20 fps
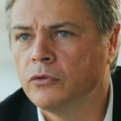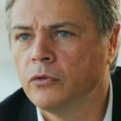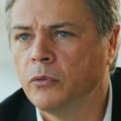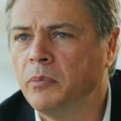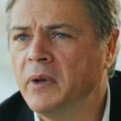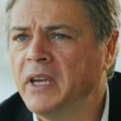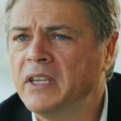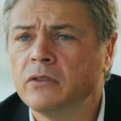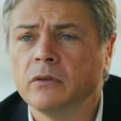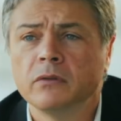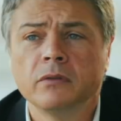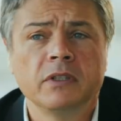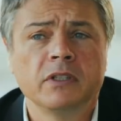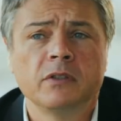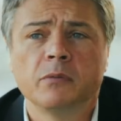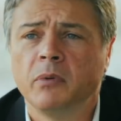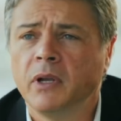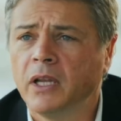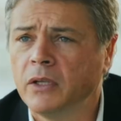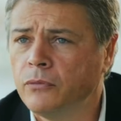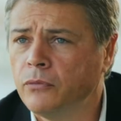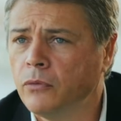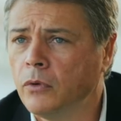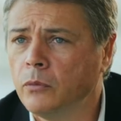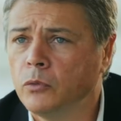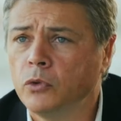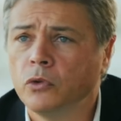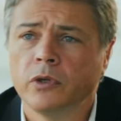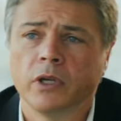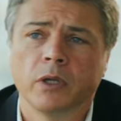So based on this
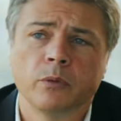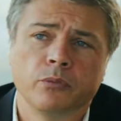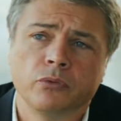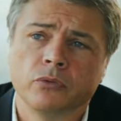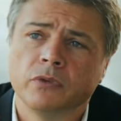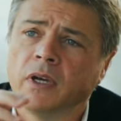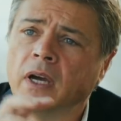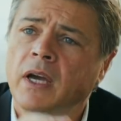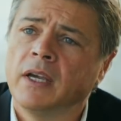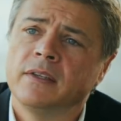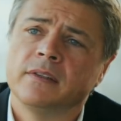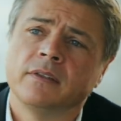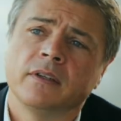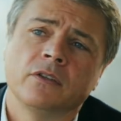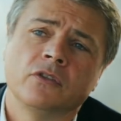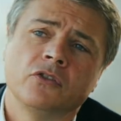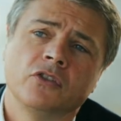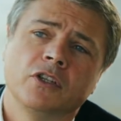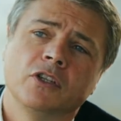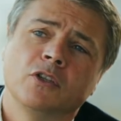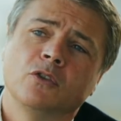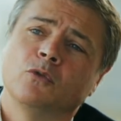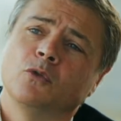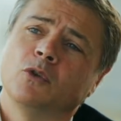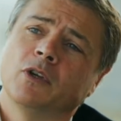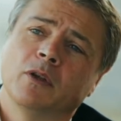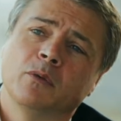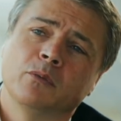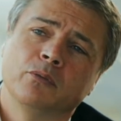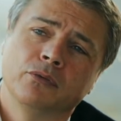platform, you can put ICE engine, you
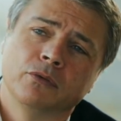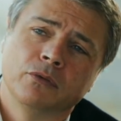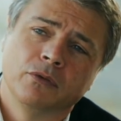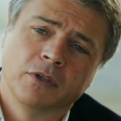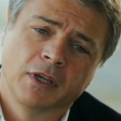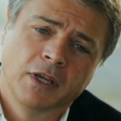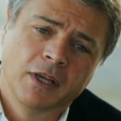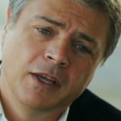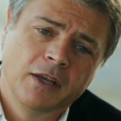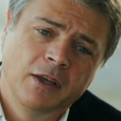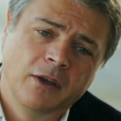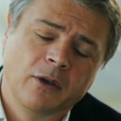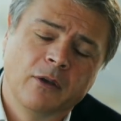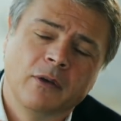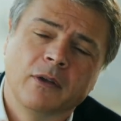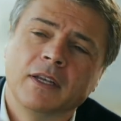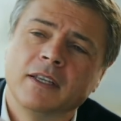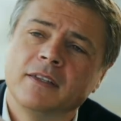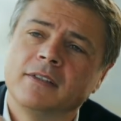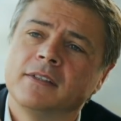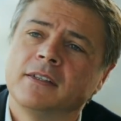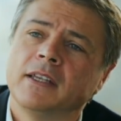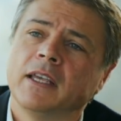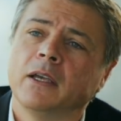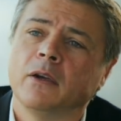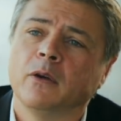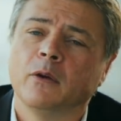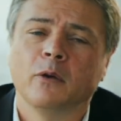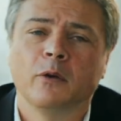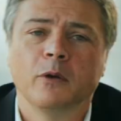can put, uh, let's
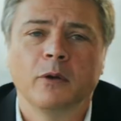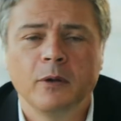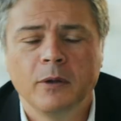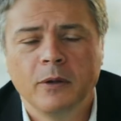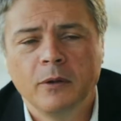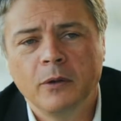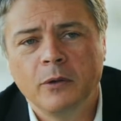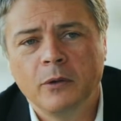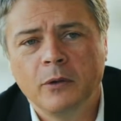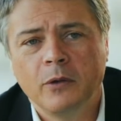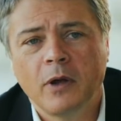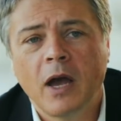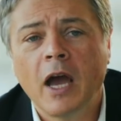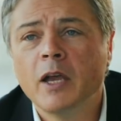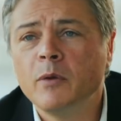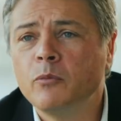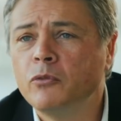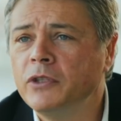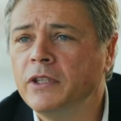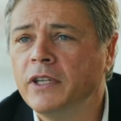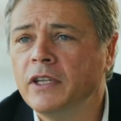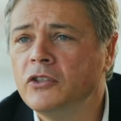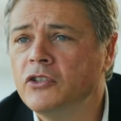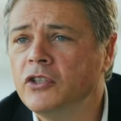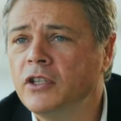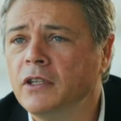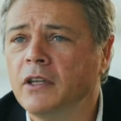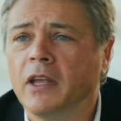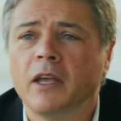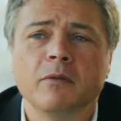say, uh, uh, hybrid
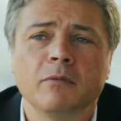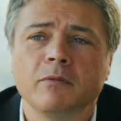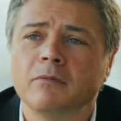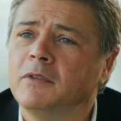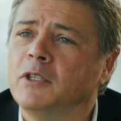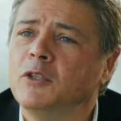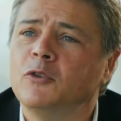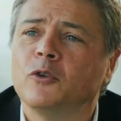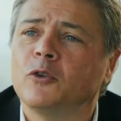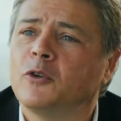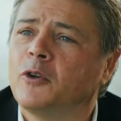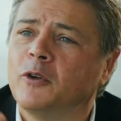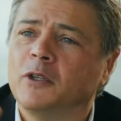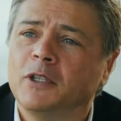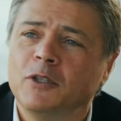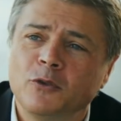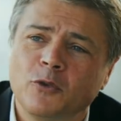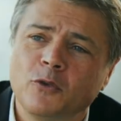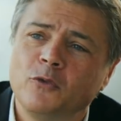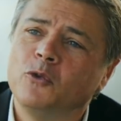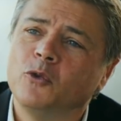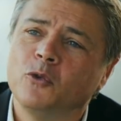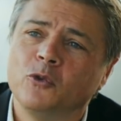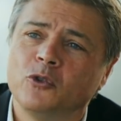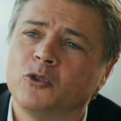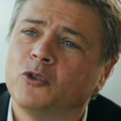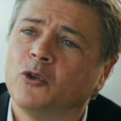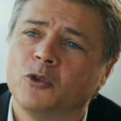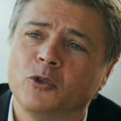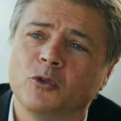engine, and in the, in the
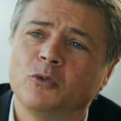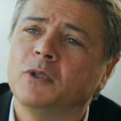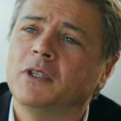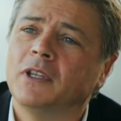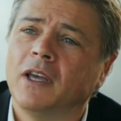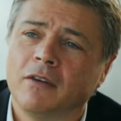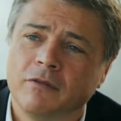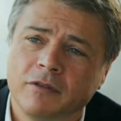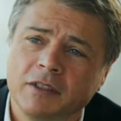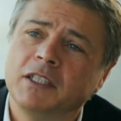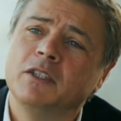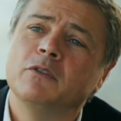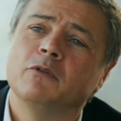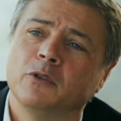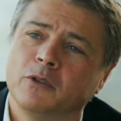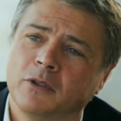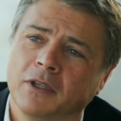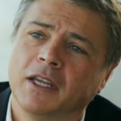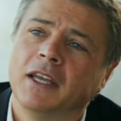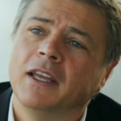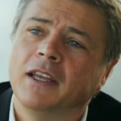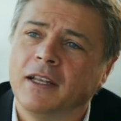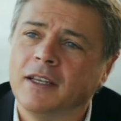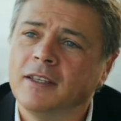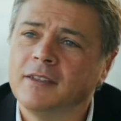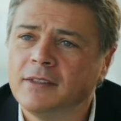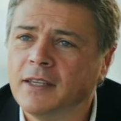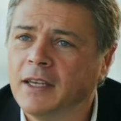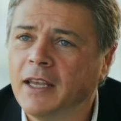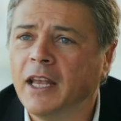future, you would have even,
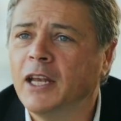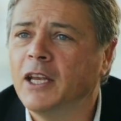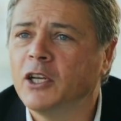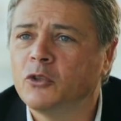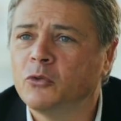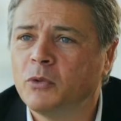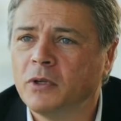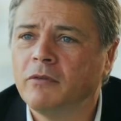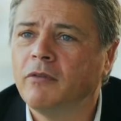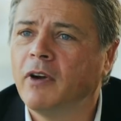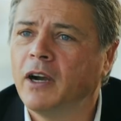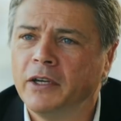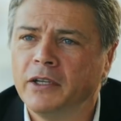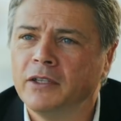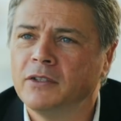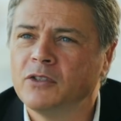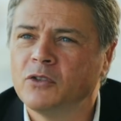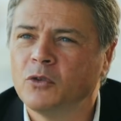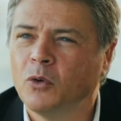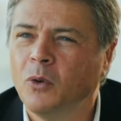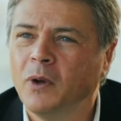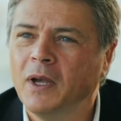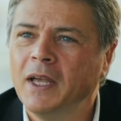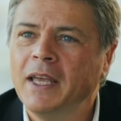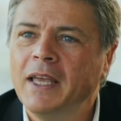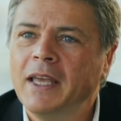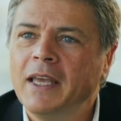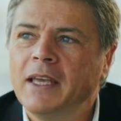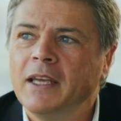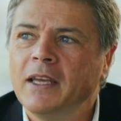let's say, electric variants. So
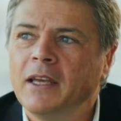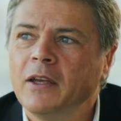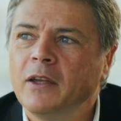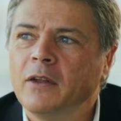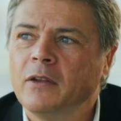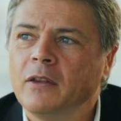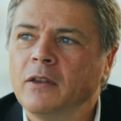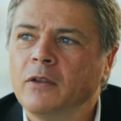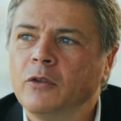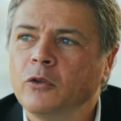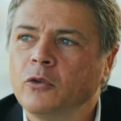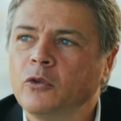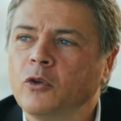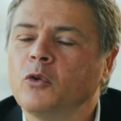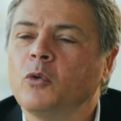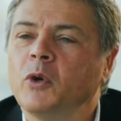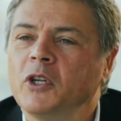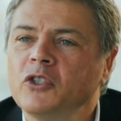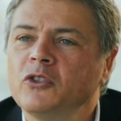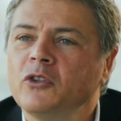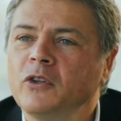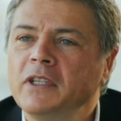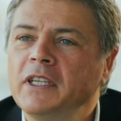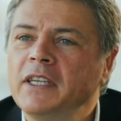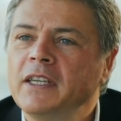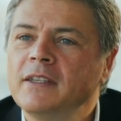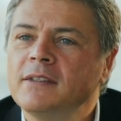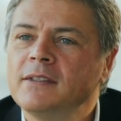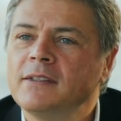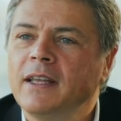the, the question
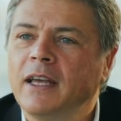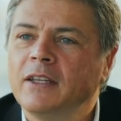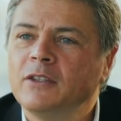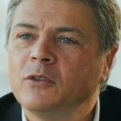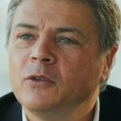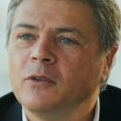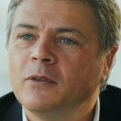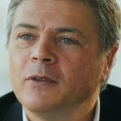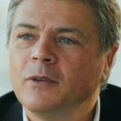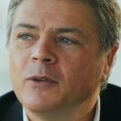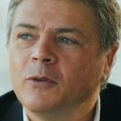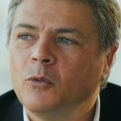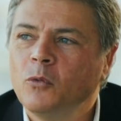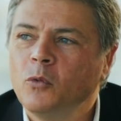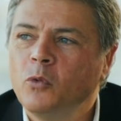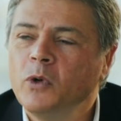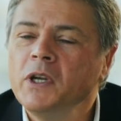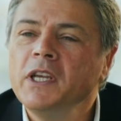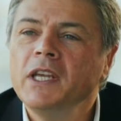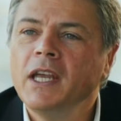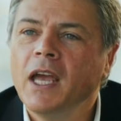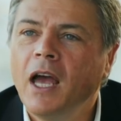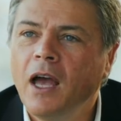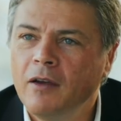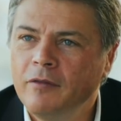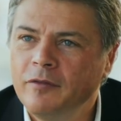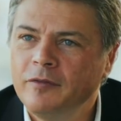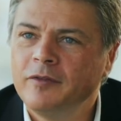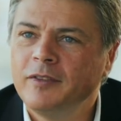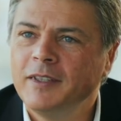is that we
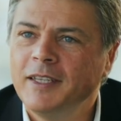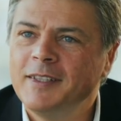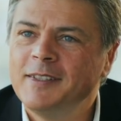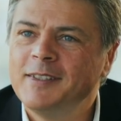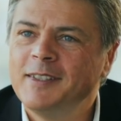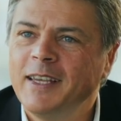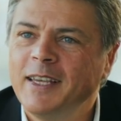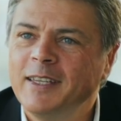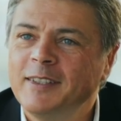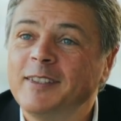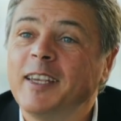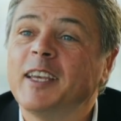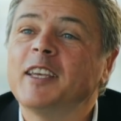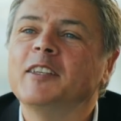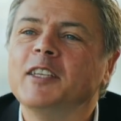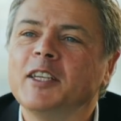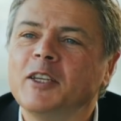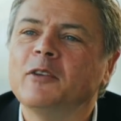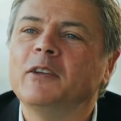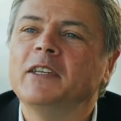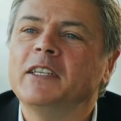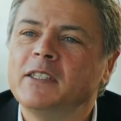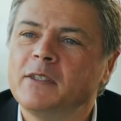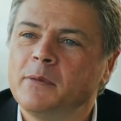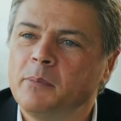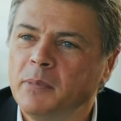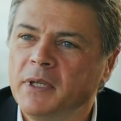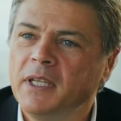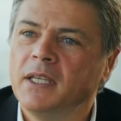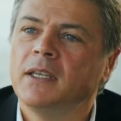have, let's say, technically
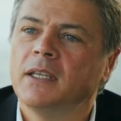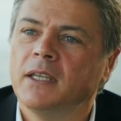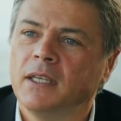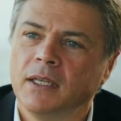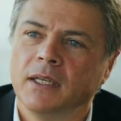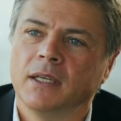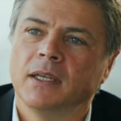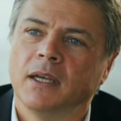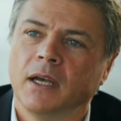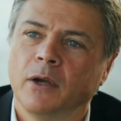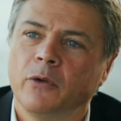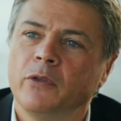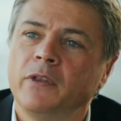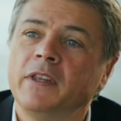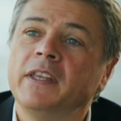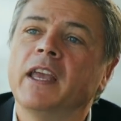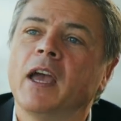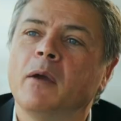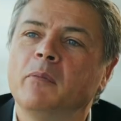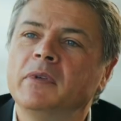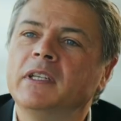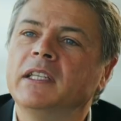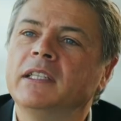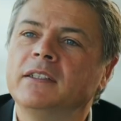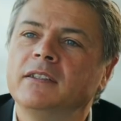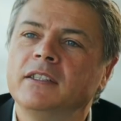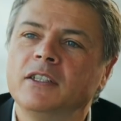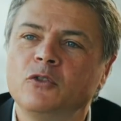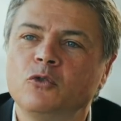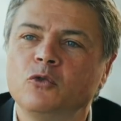speaking, uh, the
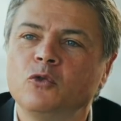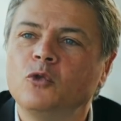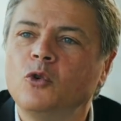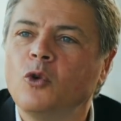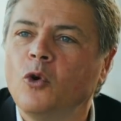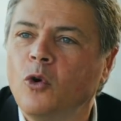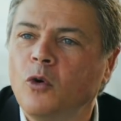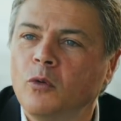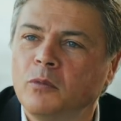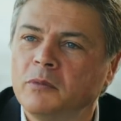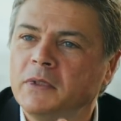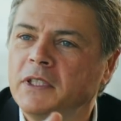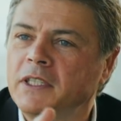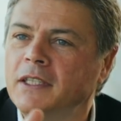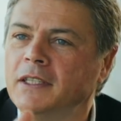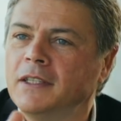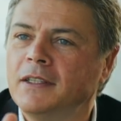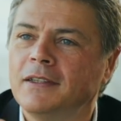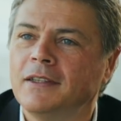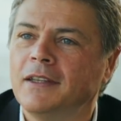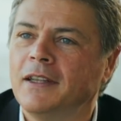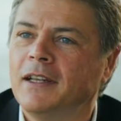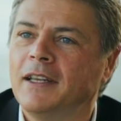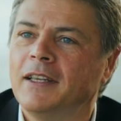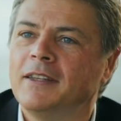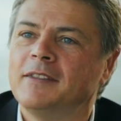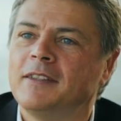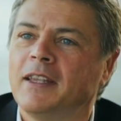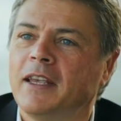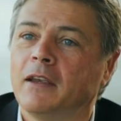ability to go in,
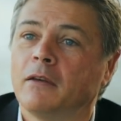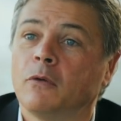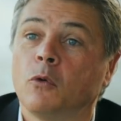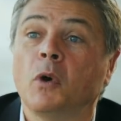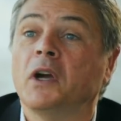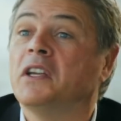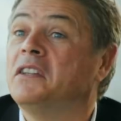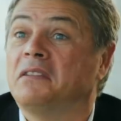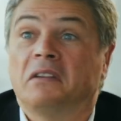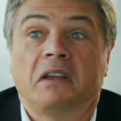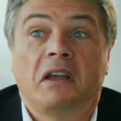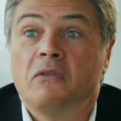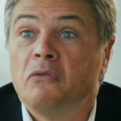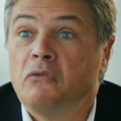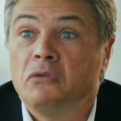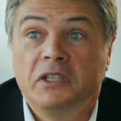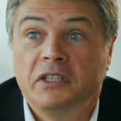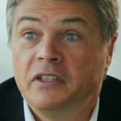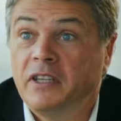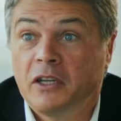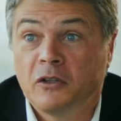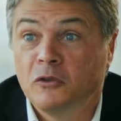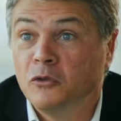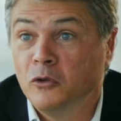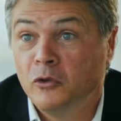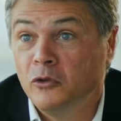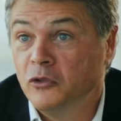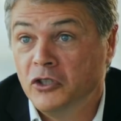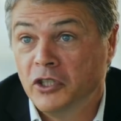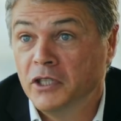let's say, quite every
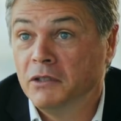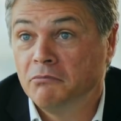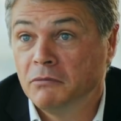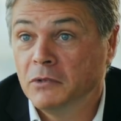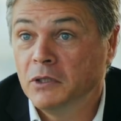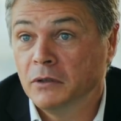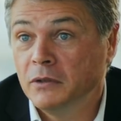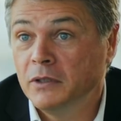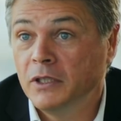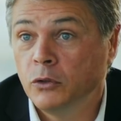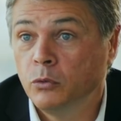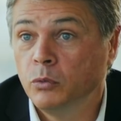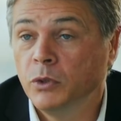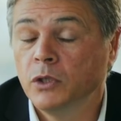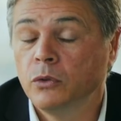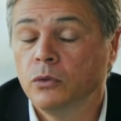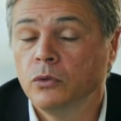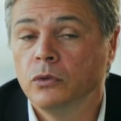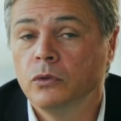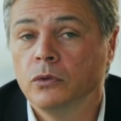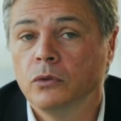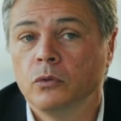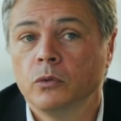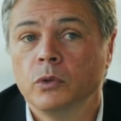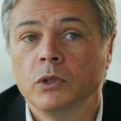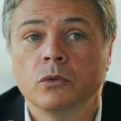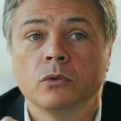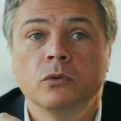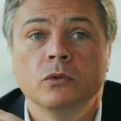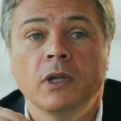technology uh, that we could, uh,
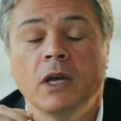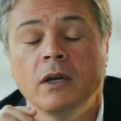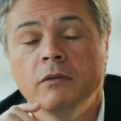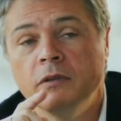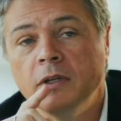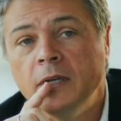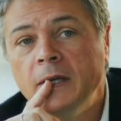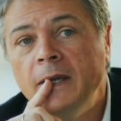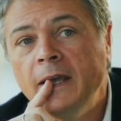we could have.